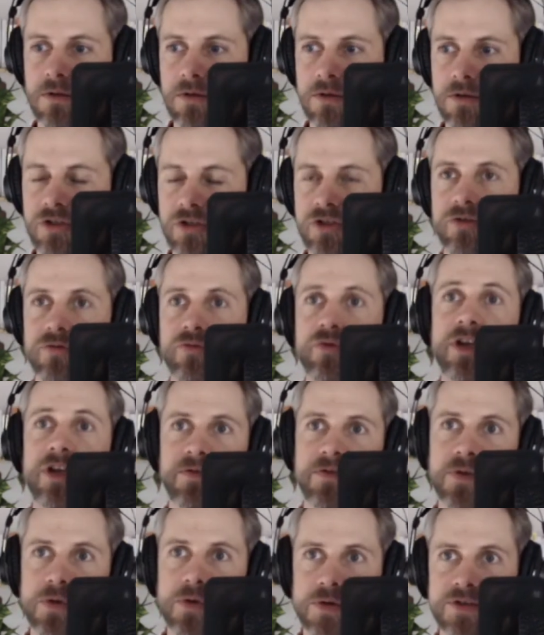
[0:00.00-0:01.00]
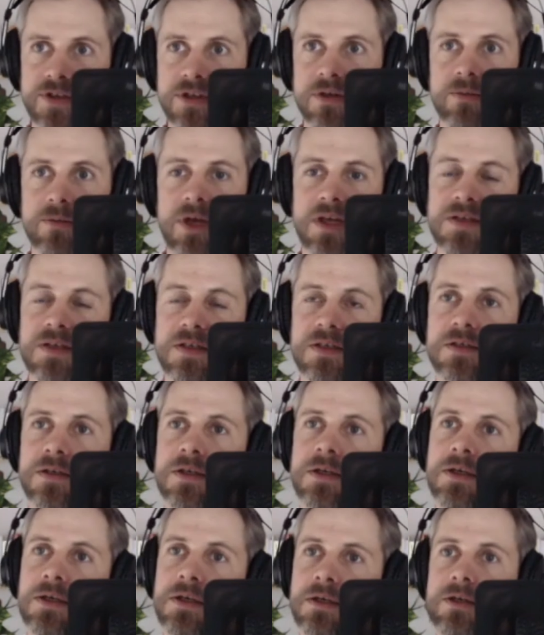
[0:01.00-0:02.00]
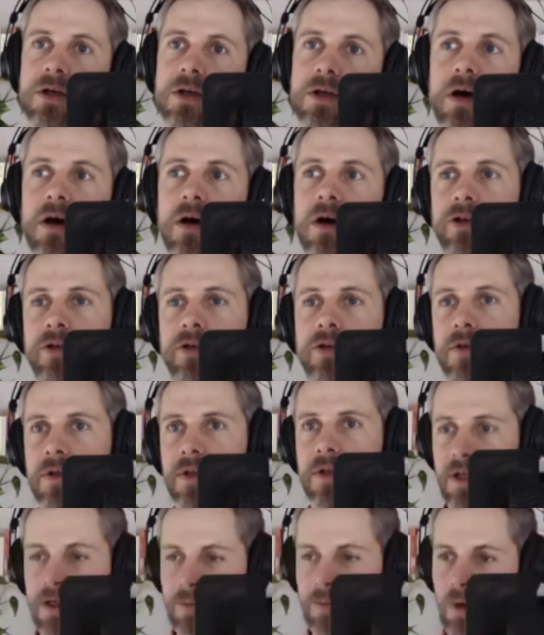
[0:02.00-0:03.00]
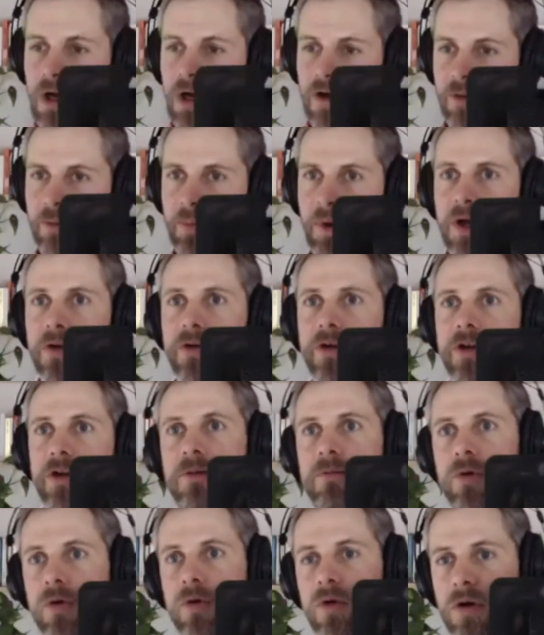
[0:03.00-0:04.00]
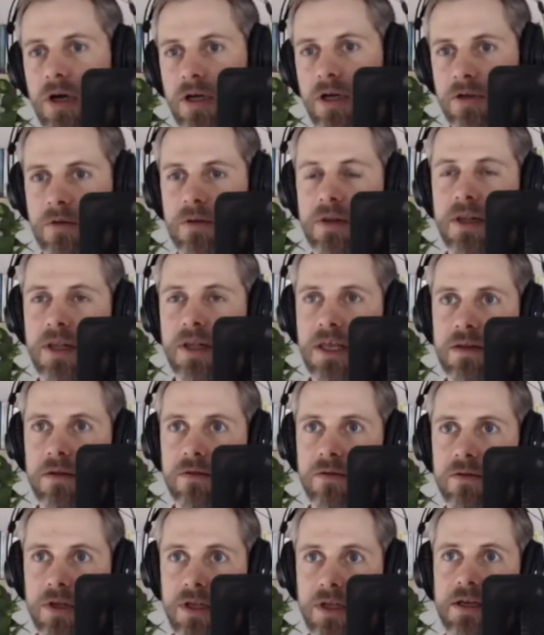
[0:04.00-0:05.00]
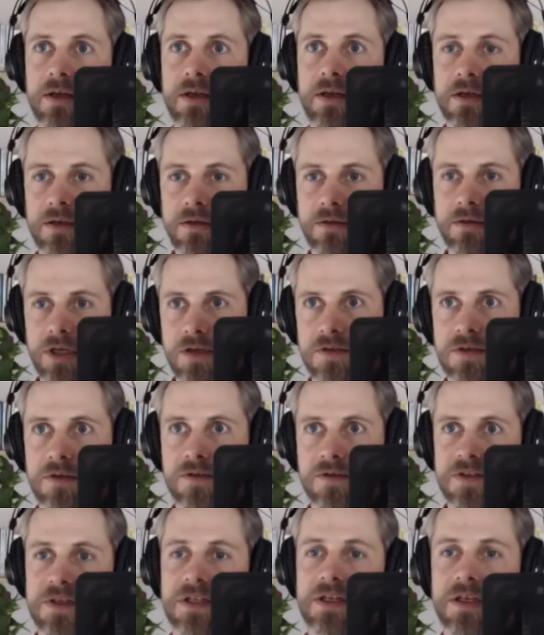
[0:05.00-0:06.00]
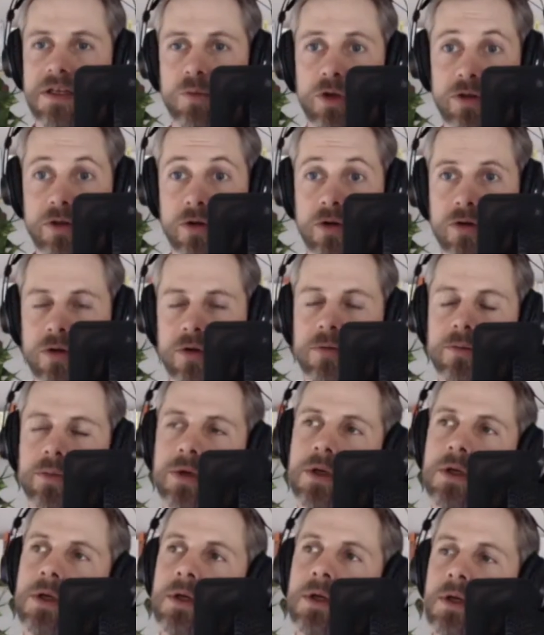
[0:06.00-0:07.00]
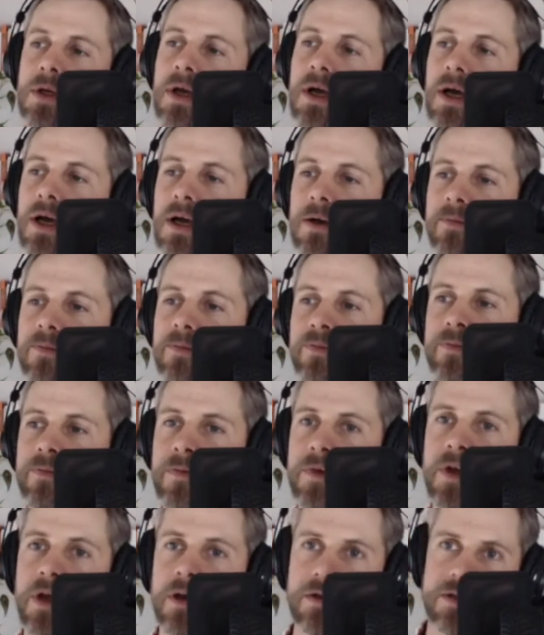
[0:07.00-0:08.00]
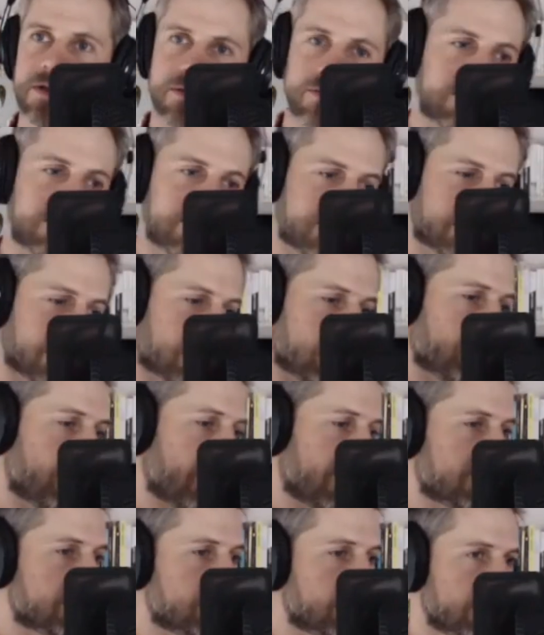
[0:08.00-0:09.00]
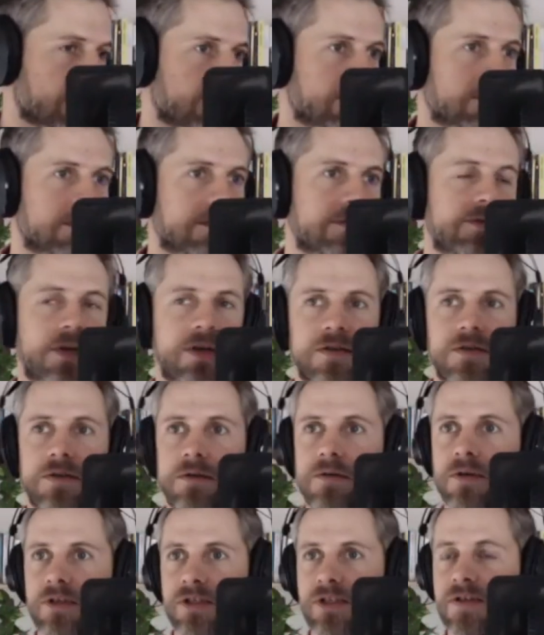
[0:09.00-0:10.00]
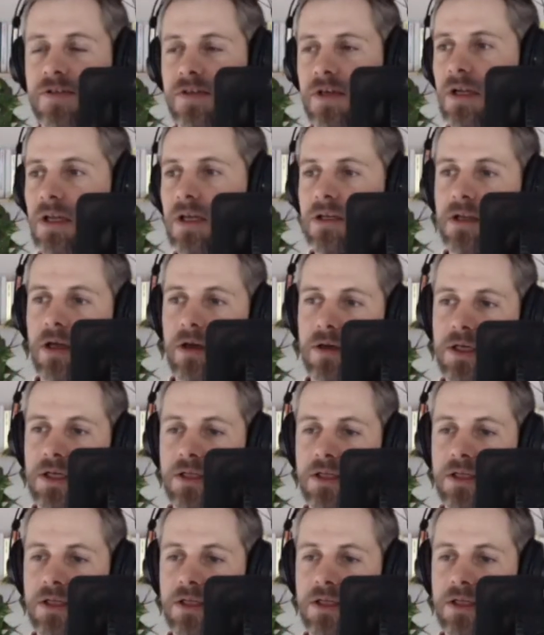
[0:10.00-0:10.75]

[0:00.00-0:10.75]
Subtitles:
sort of reinforcing the message. You know, are you the leader behind the podium, or are you the leader, you know, sort of sitting with the group? You know, to circle back to one of your, you know, sort of questions earlier, you know,